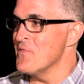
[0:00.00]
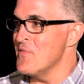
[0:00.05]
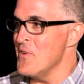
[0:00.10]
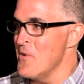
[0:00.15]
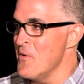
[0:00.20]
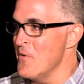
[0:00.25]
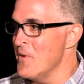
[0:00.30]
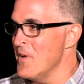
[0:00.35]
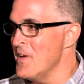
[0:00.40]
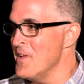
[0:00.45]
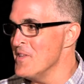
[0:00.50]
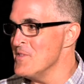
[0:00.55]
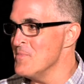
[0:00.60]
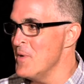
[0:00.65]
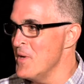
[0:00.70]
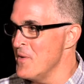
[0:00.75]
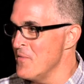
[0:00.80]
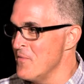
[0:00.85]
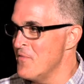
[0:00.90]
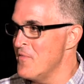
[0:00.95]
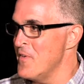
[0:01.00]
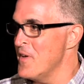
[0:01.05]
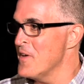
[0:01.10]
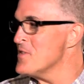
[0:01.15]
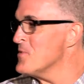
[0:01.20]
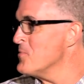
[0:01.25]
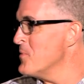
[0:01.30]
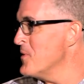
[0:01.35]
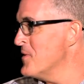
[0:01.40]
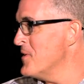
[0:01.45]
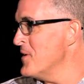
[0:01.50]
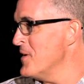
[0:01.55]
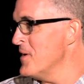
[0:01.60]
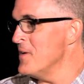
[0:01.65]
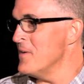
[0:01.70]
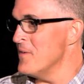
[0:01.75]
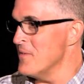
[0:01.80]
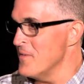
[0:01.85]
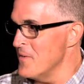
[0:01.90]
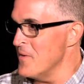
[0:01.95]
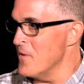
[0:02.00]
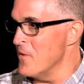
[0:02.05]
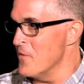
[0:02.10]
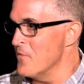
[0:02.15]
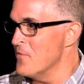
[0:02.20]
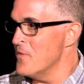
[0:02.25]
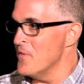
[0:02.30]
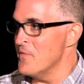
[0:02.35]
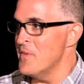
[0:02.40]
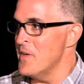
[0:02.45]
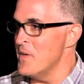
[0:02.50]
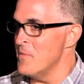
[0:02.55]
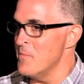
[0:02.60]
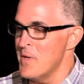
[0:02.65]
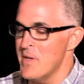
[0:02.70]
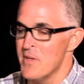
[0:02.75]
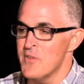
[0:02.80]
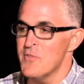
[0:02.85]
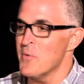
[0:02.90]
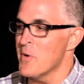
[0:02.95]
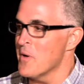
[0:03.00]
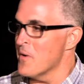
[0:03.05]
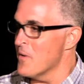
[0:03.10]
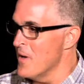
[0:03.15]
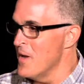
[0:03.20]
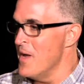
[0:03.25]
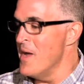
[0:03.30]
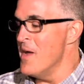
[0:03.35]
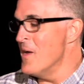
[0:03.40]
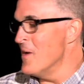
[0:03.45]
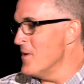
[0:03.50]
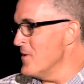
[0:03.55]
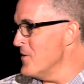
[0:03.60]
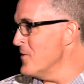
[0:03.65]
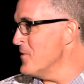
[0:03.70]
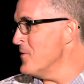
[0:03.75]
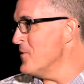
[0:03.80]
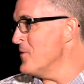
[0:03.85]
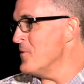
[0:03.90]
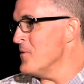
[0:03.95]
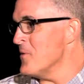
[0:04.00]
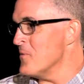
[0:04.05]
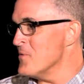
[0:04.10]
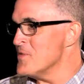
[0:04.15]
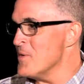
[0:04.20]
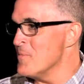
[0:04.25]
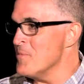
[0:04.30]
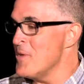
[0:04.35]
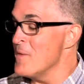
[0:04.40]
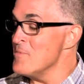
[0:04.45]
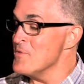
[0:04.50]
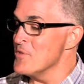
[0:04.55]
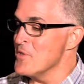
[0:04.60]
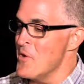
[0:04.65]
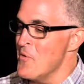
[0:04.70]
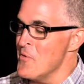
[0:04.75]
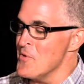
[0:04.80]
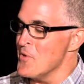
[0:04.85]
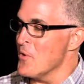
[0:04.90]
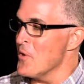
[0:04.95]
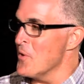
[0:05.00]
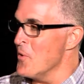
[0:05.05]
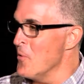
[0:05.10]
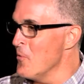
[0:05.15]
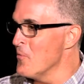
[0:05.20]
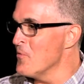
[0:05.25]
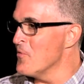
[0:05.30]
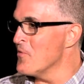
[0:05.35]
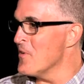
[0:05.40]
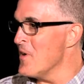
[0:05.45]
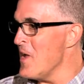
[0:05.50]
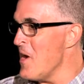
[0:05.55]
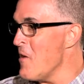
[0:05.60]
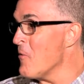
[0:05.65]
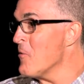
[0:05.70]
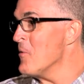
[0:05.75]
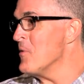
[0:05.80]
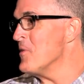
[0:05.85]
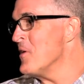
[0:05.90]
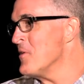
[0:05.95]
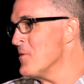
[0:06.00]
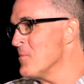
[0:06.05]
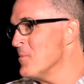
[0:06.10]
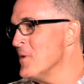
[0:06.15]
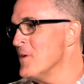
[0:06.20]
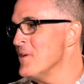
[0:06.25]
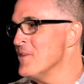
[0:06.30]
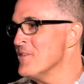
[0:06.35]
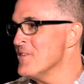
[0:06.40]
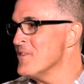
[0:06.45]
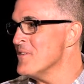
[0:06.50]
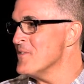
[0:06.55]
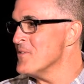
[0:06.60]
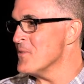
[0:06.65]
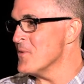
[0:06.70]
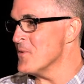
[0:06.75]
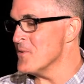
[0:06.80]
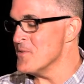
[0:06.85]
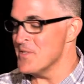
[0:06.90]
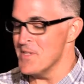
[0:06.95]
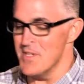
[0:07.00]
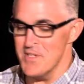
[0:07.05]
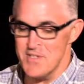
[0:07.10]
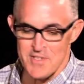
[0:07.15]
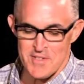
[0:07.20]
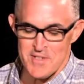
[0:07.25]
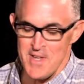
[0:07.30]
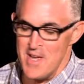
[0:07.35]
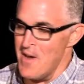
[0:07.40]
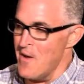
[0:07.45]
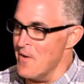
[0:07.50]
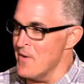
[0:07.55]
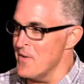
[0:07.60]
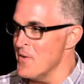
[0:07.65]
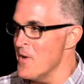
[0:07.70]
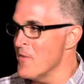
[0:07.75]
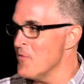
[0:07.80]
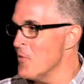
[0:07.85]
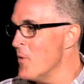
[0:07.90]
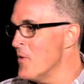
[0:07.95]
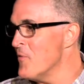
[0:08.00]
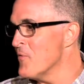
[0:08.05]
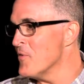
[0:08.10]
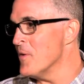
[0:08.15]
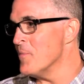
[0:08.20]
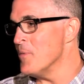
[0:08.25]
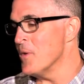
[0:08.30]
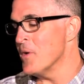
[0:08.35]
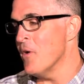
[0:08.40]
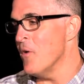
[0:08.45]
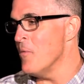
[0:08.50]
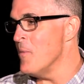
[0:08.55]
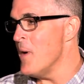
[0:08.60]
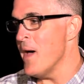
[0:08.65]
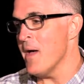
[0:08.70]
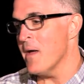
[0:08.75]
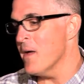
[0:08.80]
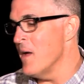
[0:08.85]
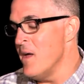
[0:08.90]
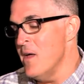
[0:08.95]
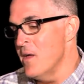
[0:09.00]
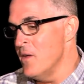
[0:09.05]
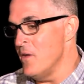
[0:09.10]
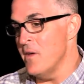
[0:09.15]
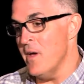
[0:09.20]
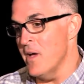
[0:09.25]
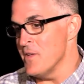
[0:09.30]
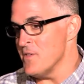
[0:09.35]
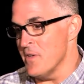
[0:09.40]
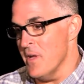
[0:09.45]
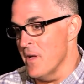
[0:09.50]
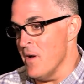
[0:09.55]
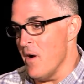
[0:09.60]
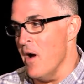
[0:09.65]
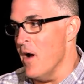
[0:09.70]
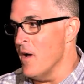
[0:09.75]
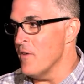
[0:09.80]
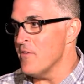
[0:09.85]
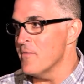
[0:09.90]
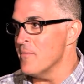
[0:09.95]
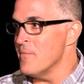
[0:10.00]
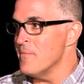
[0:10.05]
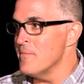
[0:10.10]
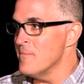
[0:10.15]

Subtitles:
phone, and it's being fixed within 15 minutes. Where sometimes you go and you're on hold for an hour with other places, or this is down and you have to wait for them to call back. You guys are awesome.